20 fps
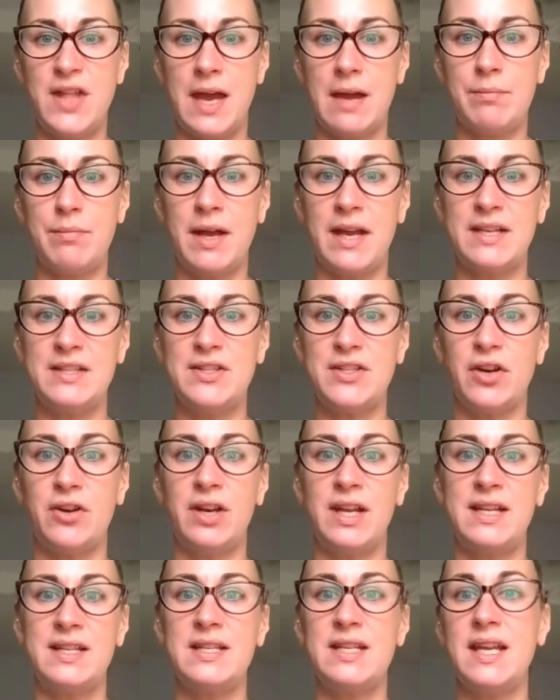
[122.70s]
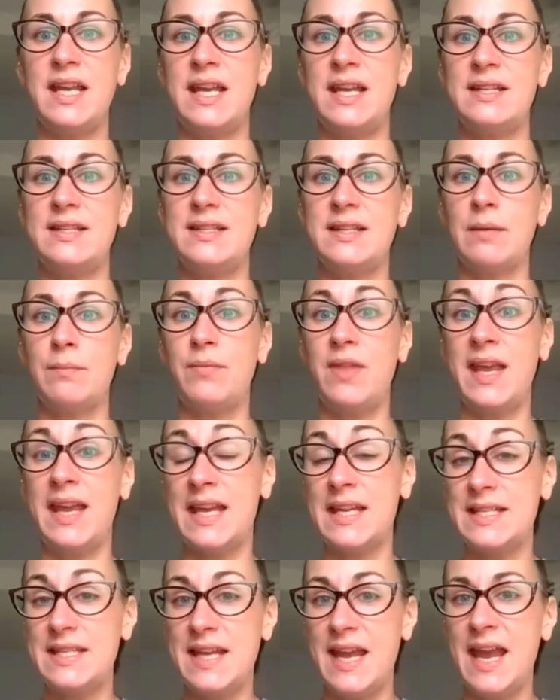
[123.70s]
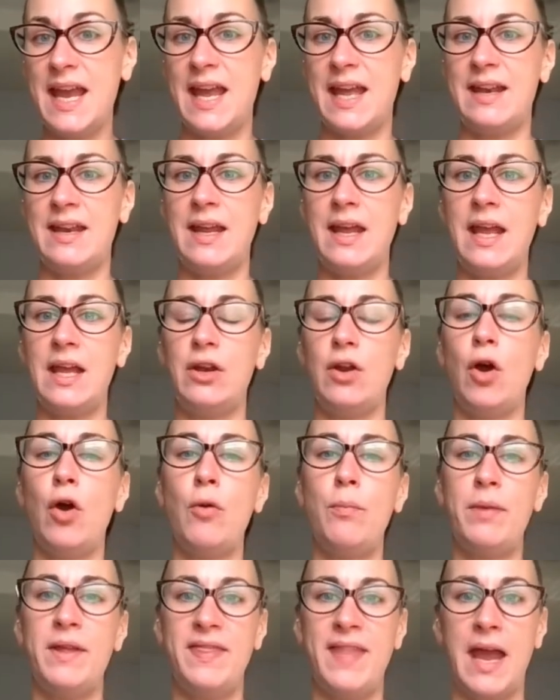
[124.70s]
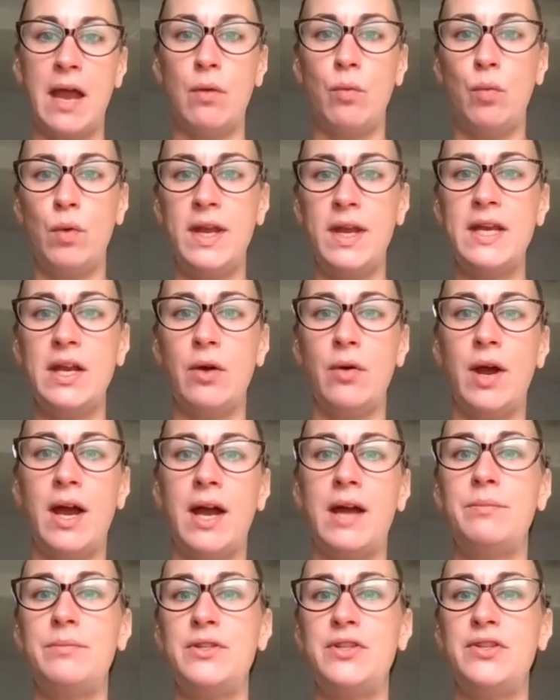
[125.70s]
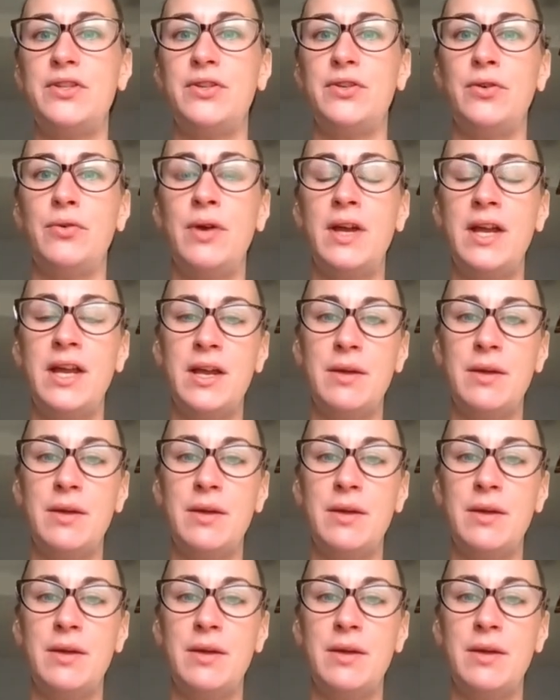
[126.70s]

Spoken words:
that by starting to eat something at 10 and open that window up to